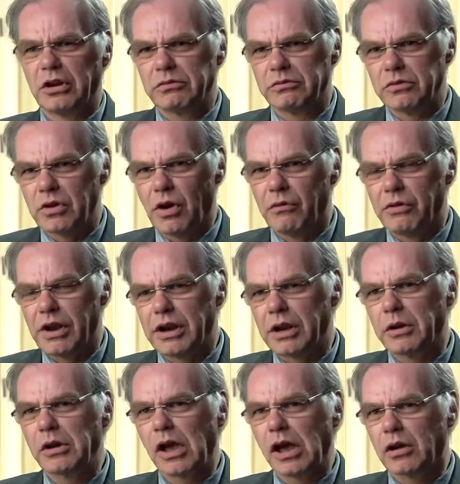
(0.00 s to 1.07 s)
not
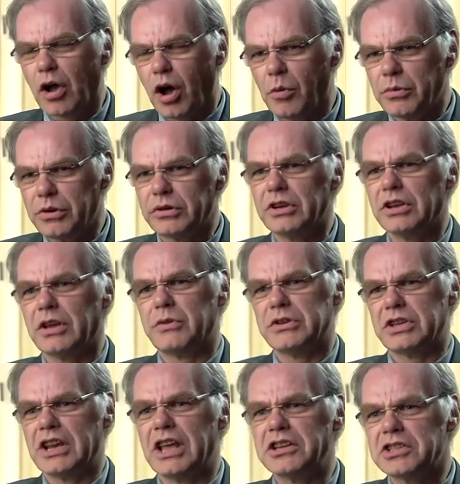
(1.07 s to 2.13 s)
very common, if
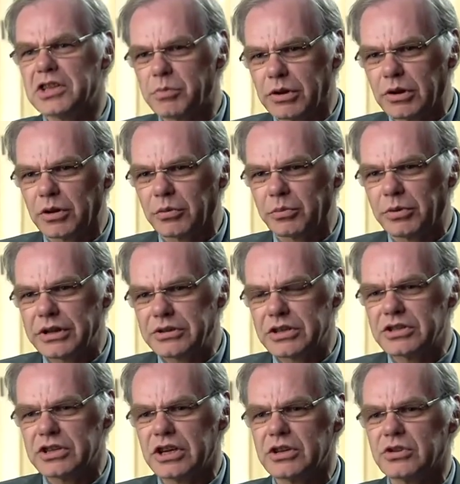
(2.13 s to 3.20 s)
it's an atypical
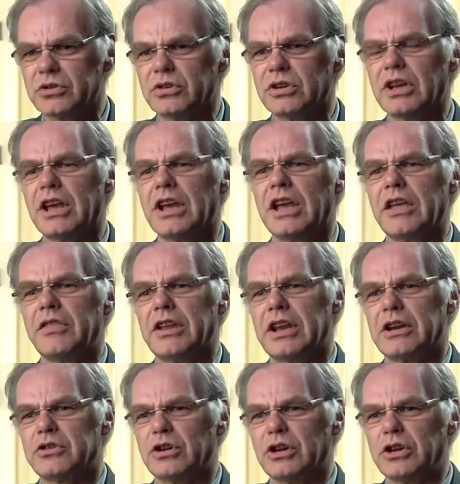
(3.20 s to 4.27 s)
presentation, then
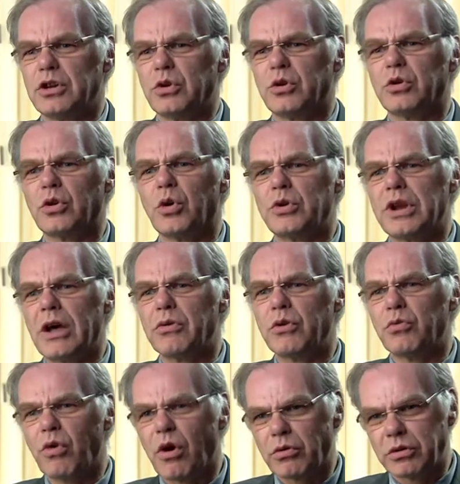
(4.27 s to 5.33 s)
actually you can go down the
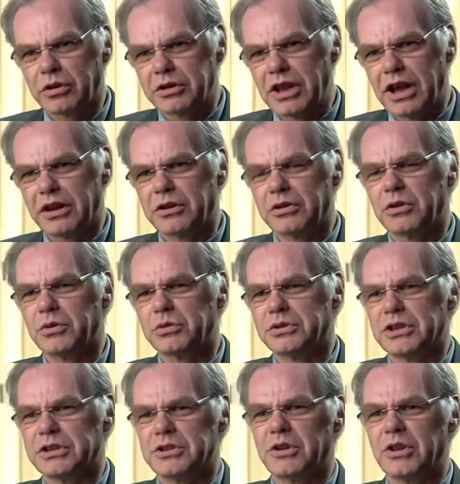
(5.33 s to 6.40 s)
wrong
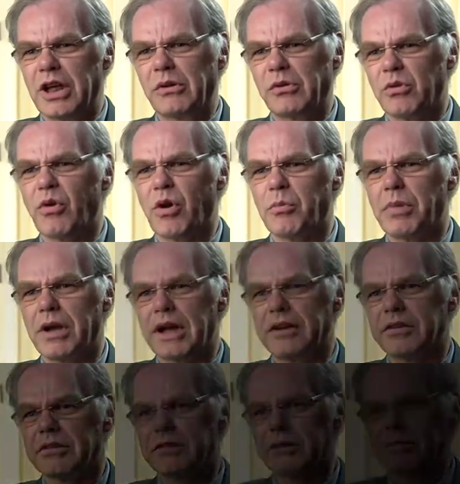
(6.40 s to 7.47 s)
diagnosis and down the wrong path.